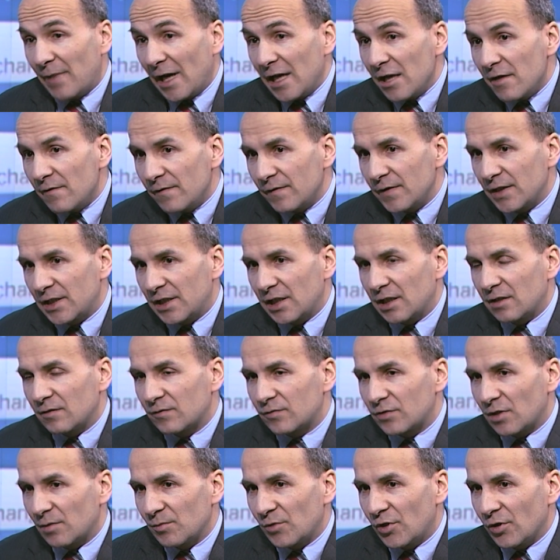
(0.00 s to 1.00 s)
benefiting
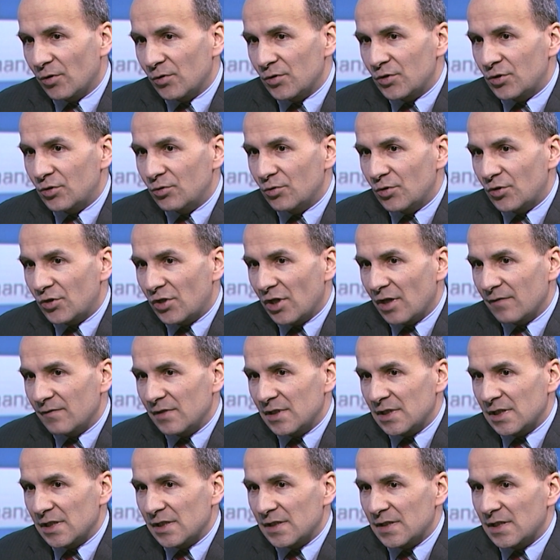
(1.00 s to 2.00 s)
from those new
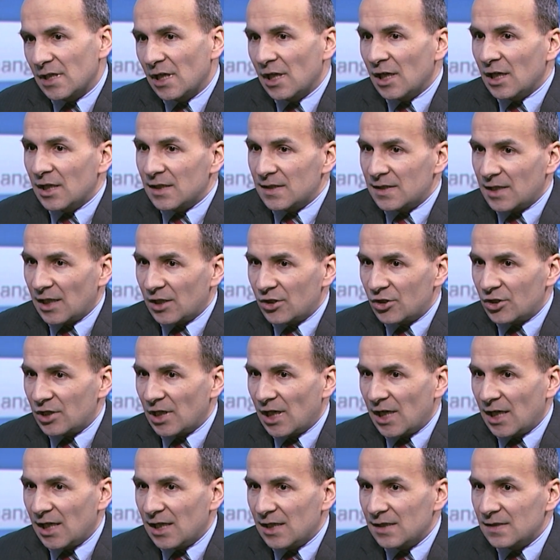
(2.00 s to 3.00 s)
services, such
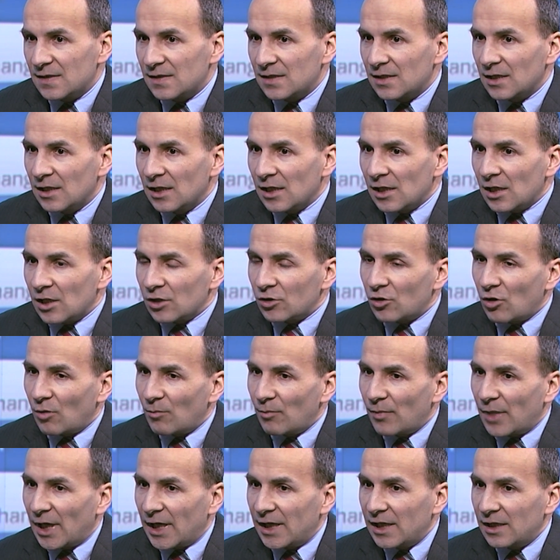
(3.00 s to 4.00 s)
as
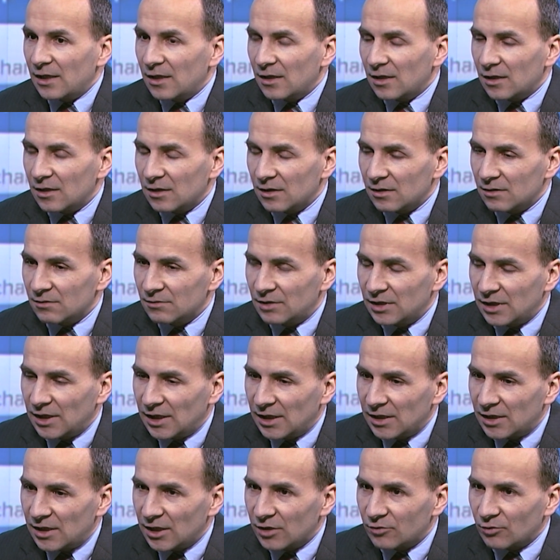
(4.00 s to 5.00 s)
the
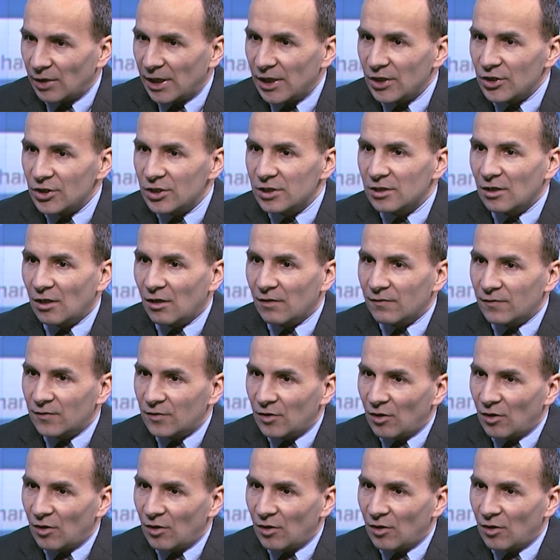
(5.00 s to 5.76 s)
integration of